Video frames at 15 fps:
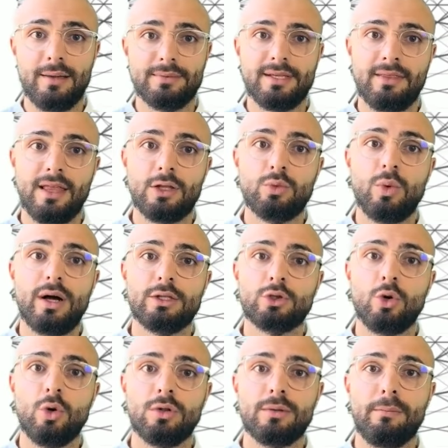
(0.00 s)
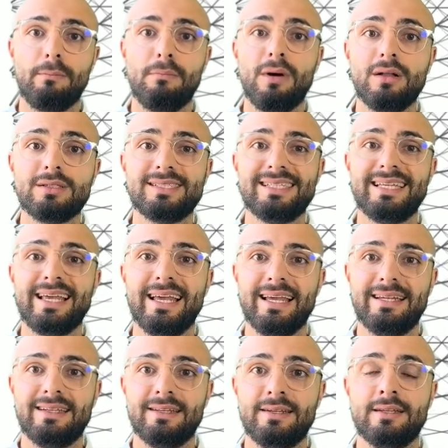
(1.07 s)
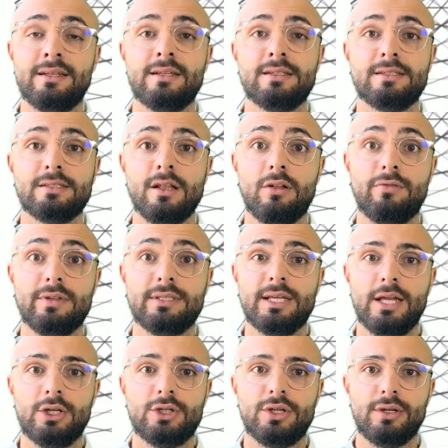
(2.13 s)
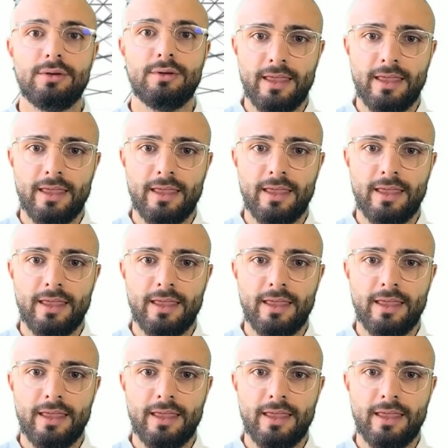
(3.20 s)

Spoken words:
And that's why it's called multi-headed self-attention.